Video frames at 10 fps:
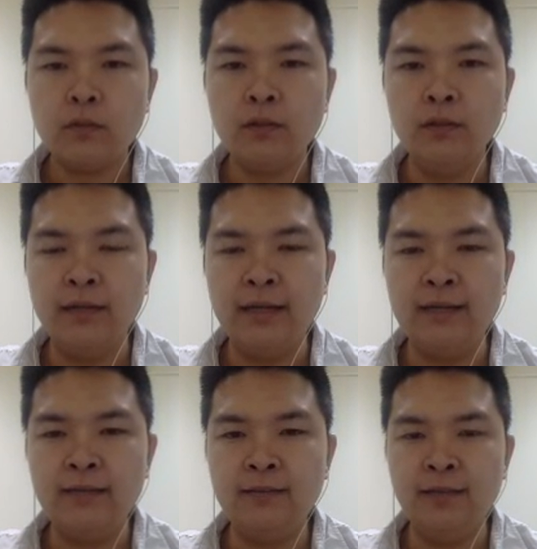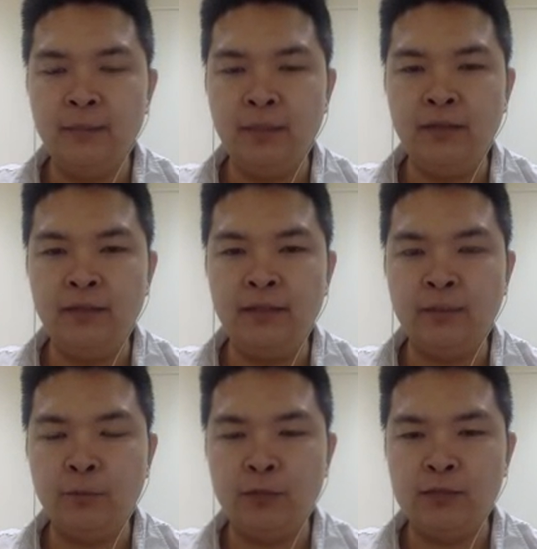That they mean that the
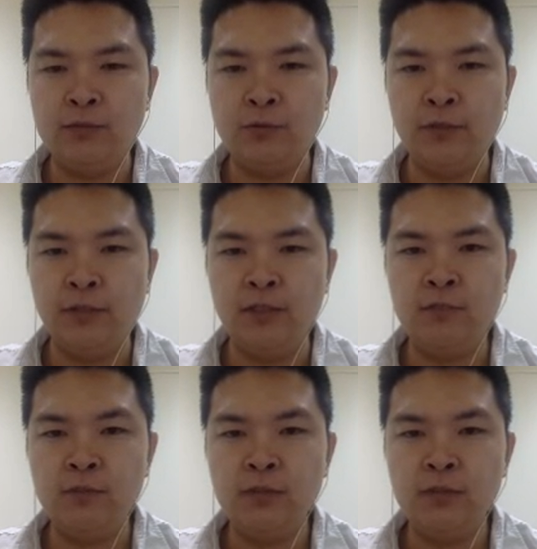price is going up.